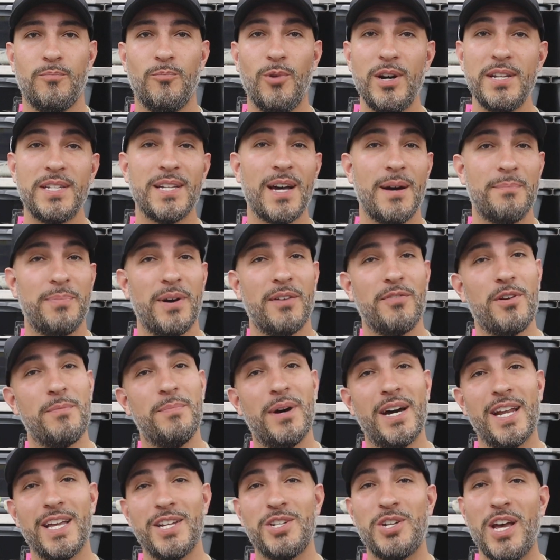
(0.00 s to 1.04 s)
What's up
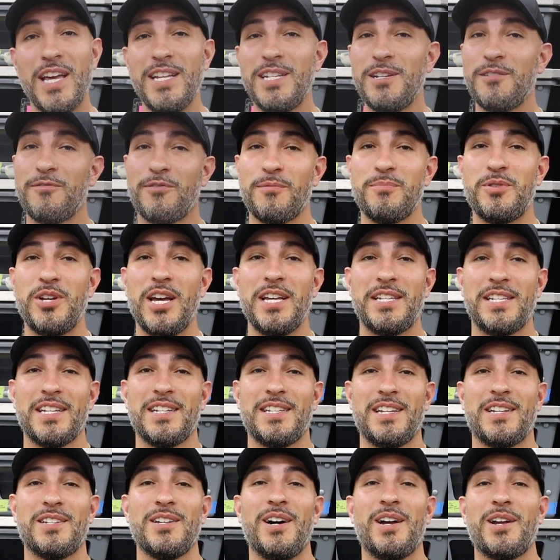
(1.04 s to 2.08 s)
everybody, Jason from
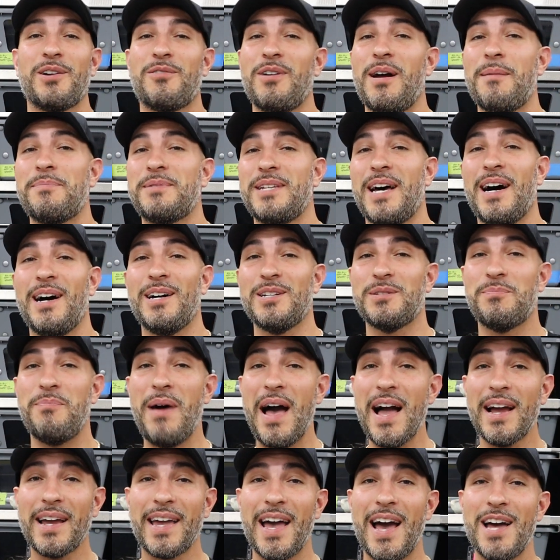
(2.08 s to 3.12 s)
Jason's Exotic Reptiles,
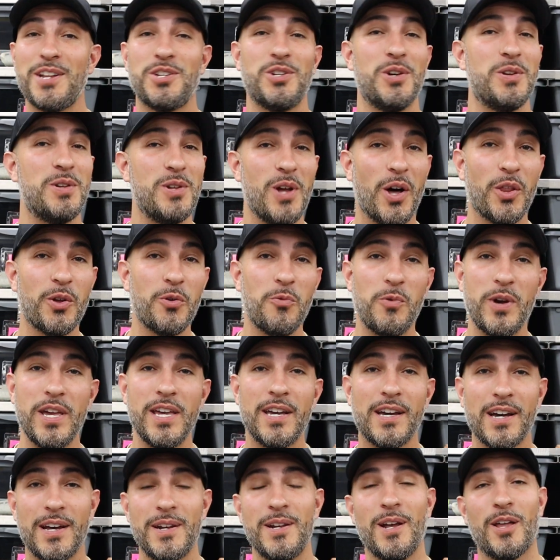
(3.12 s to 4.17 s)
back at you another
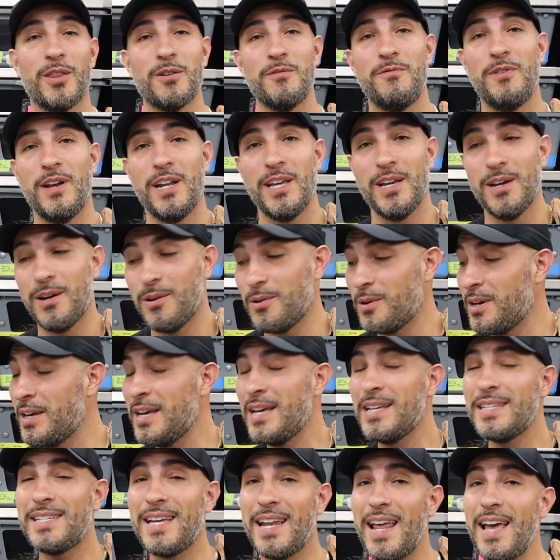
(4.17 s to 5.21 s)
week, another video.
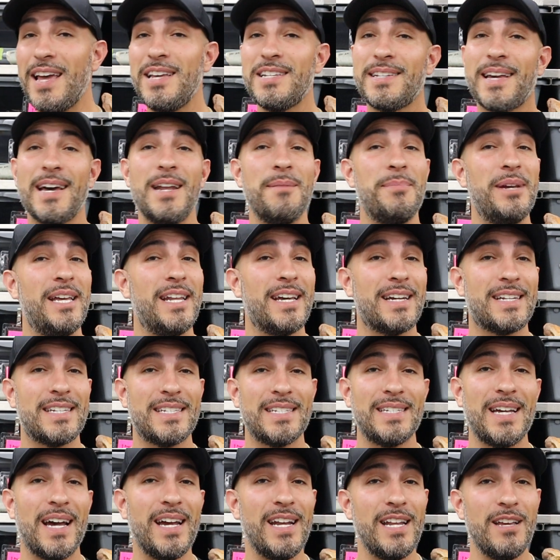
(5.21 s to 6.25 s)
Today is going to be an
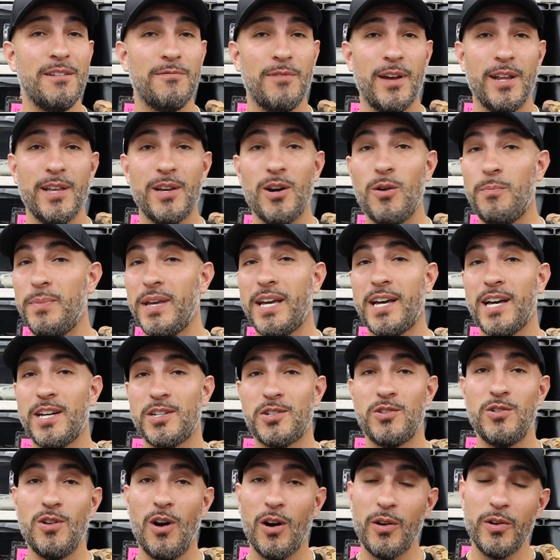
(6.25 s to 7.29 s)
exciting video
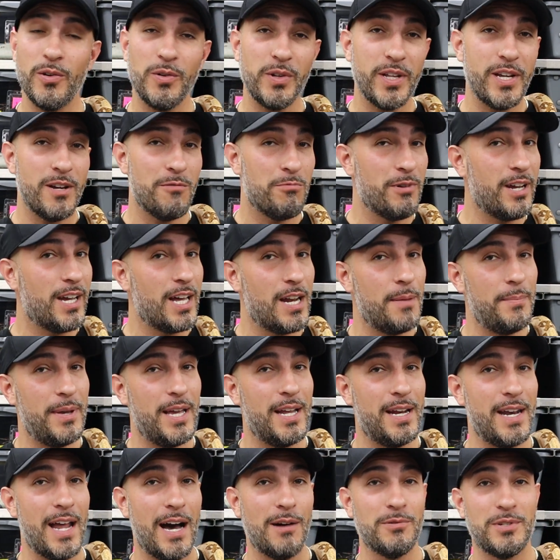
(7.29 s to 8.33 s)
because not only are we going to
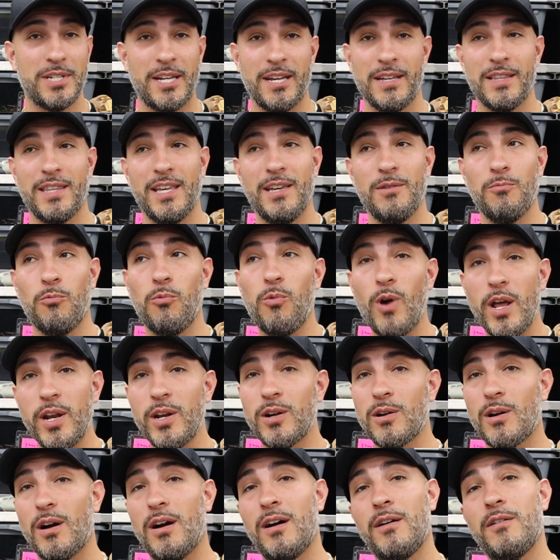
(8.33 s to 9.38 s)
be announcing the
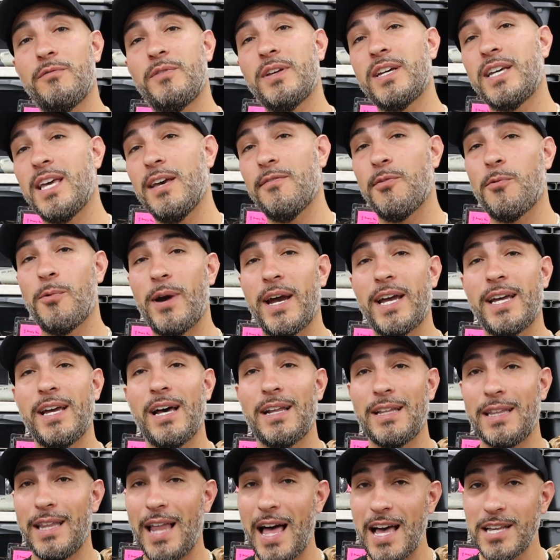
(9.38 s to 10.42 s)
winner of the giveaway
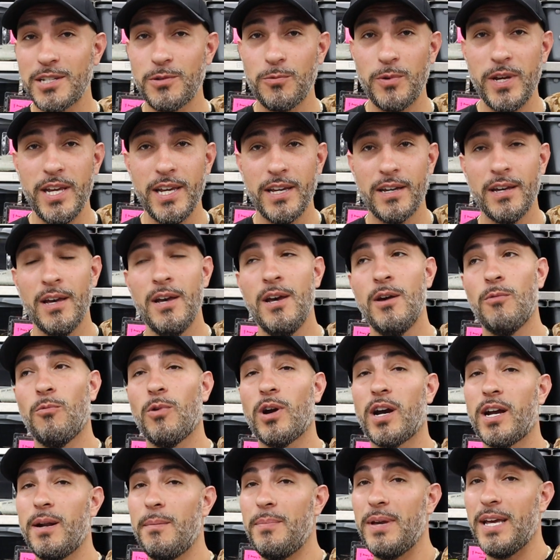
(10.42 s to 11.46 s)
last week,
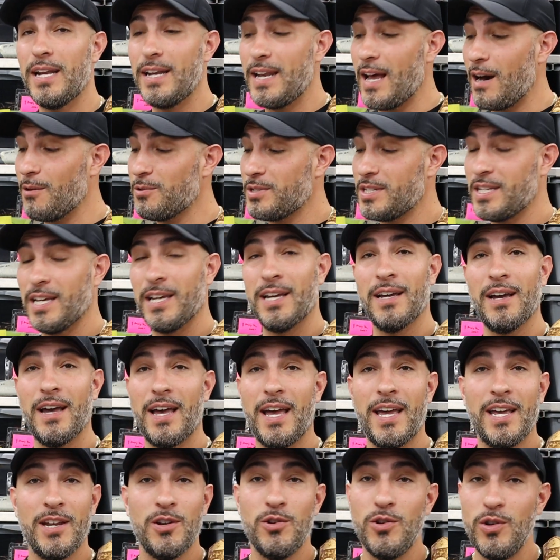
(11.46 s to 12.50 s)
we're going to be announcing
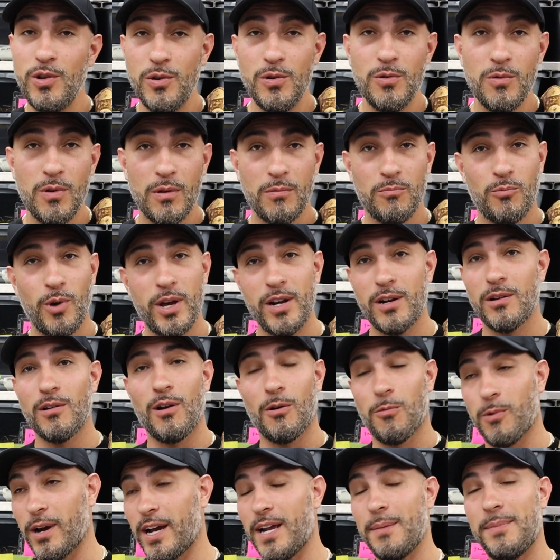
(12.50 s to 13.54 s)
a new winner,
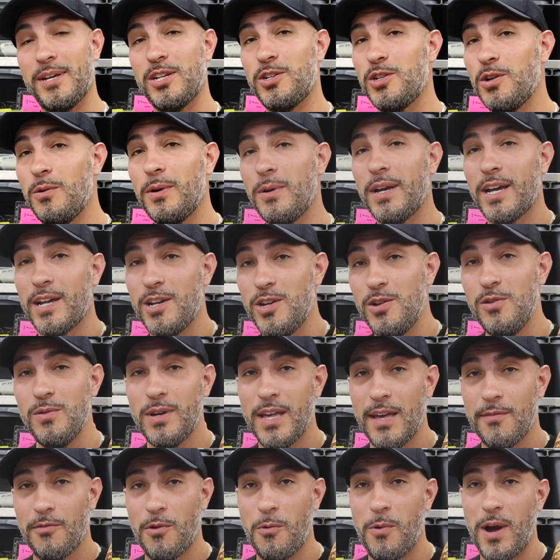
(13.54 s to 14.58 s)
or we're going to be doing a new
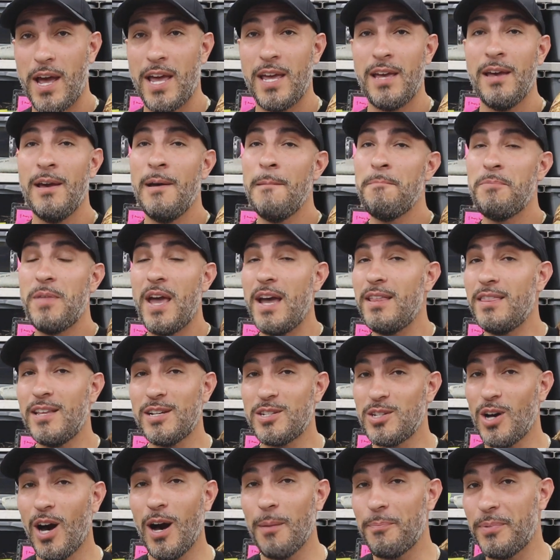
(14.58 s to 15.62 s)
giveaway, and the
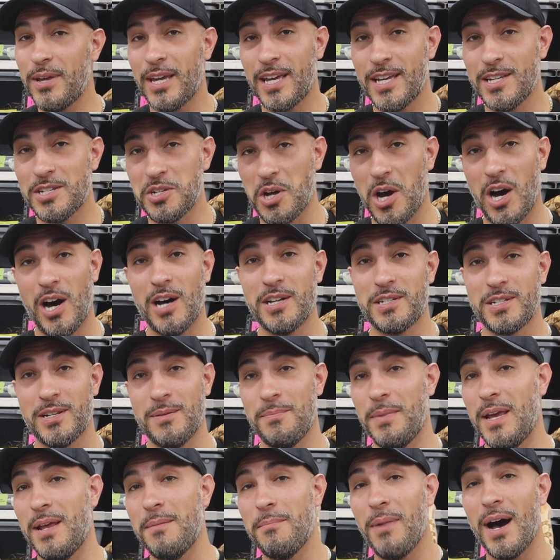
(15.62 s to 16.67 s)
topic is
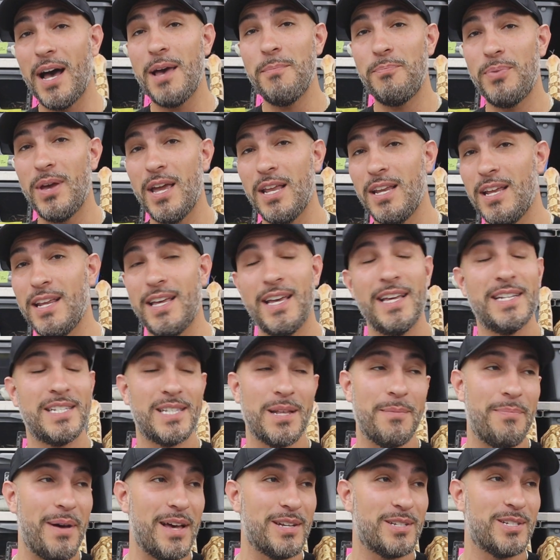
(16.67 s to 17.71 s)
awesome. In my opinion, it's
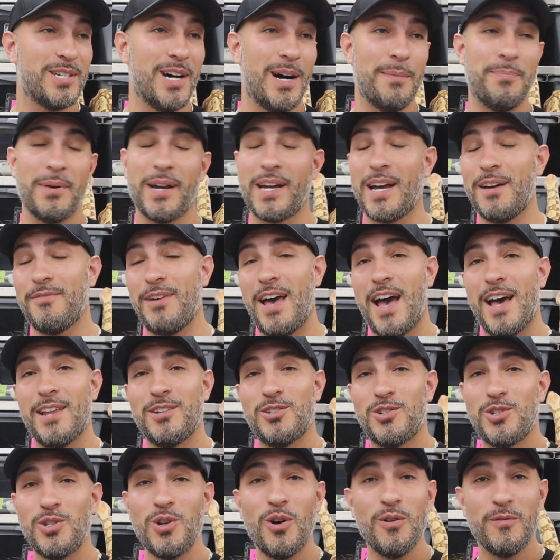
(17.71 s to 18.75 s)
the best topic I've had
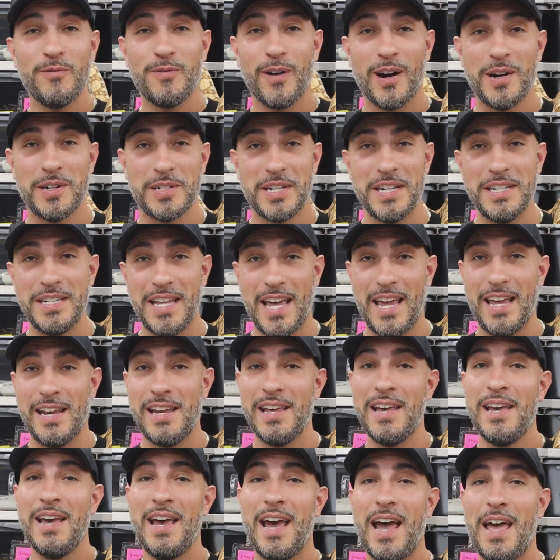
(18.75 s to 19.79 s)
so far to date,
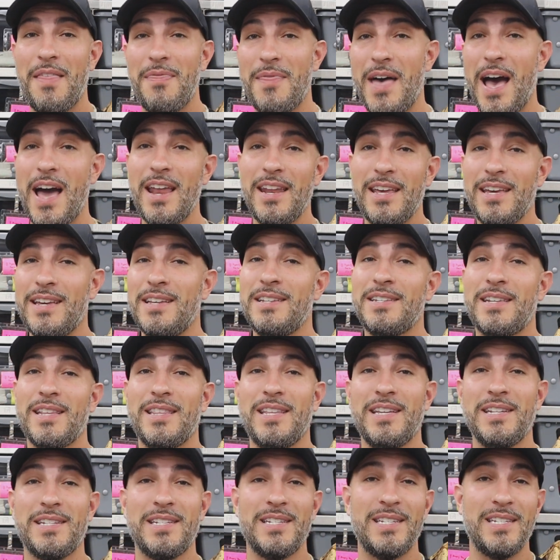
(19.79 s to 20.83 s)
and that is
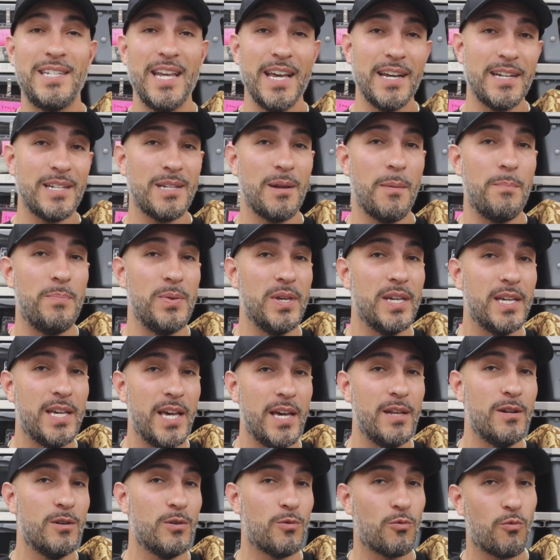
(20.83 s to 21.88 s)
the 6
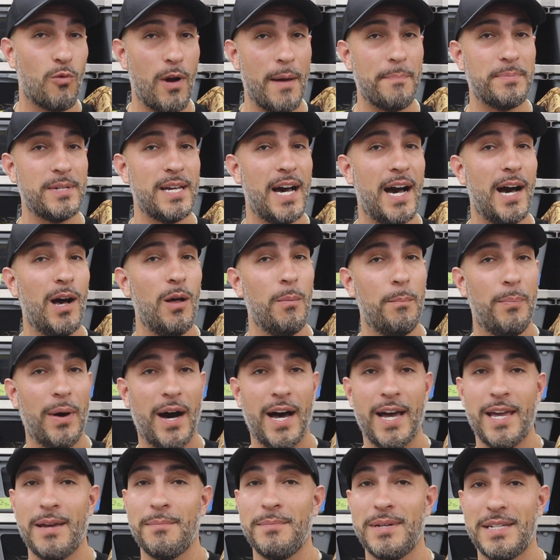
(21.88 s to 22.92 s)
beginner reptile
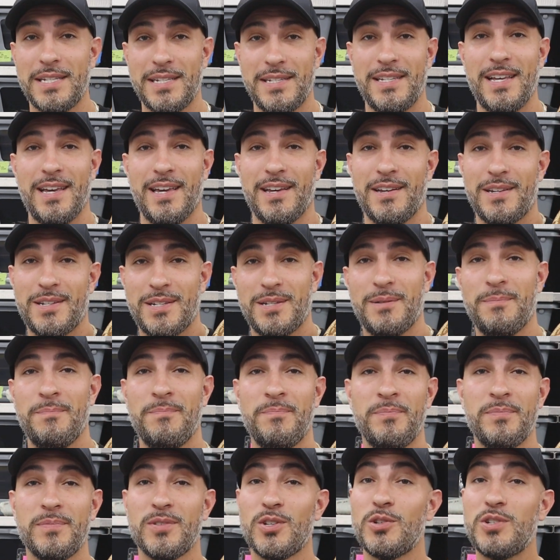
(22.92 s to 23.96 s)
buying mistakes.
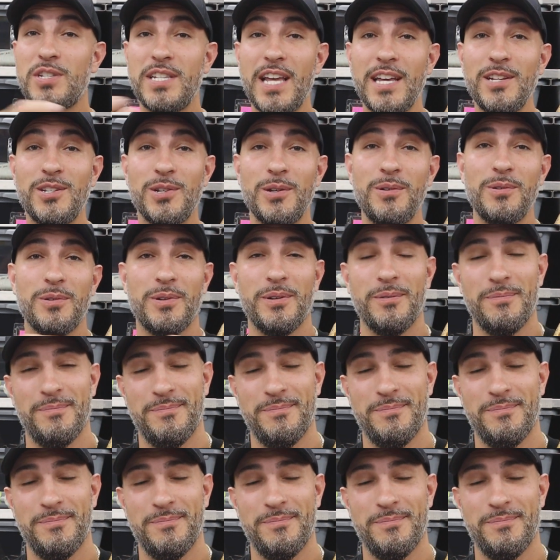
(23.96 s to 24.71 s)
So stay tuned.